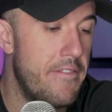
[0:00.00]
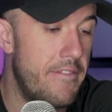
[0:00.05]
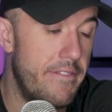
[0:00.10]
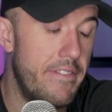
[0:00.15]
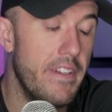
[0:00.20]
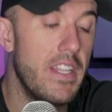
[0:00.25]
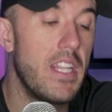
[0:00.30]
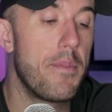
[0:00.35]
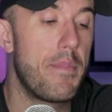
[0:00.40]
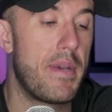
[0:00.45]

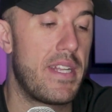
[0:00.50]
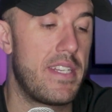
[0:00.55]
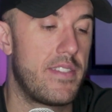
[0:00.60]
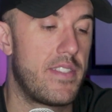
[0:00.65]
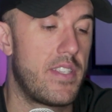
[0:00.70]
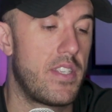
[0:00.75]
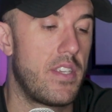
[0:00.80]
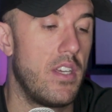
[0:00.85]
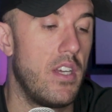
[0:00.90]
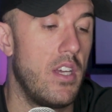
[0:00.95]

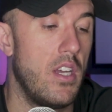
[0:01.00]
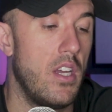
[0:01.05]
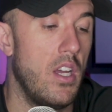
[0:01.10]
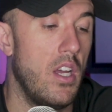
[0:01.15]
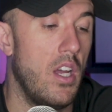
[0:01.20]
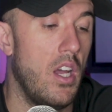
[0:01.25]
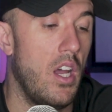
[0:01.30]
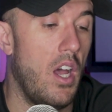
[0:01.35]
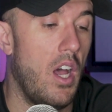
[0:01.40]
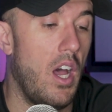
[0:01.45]
Filament.
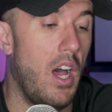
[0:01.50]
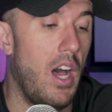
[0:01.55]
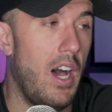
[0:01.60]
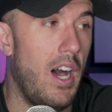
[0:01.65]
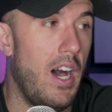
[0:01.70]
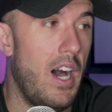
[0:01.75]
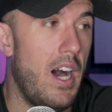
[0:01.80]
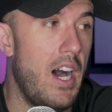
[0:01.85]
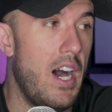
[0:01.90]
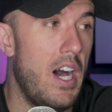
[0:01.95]

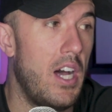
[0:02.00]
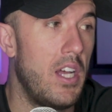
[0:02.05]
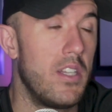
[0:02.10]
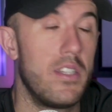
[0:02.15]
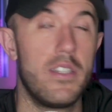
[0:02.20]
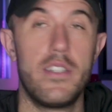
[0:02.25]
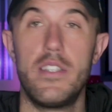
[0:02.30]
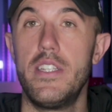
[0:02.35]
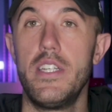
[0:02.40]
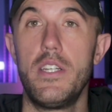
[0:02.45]

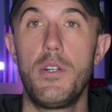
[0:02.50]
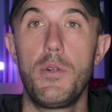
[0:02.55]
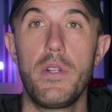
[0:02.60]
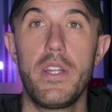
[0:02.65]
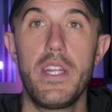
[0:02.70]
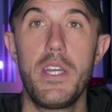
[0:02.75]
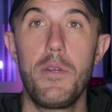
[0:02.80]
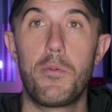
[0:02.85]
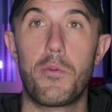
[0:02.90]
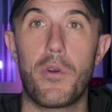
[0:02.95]

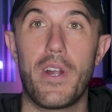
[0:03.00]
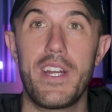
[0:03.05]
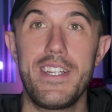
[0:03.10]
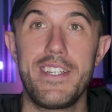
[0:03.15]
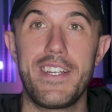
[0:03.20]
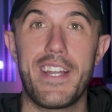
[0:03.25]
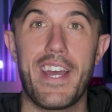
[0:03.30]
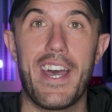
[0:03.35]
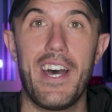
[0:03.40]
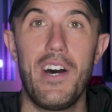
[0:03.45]
Literally
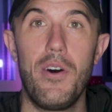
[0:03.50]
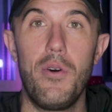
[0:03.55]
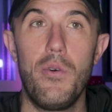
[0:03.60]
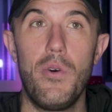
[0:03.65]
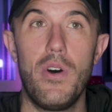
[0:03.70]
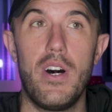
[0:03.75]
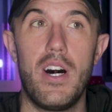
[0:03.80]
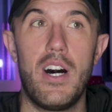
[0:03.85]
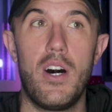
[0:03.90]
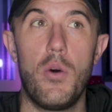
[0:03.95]
right
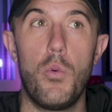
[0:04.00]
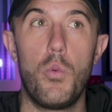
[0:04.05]
now,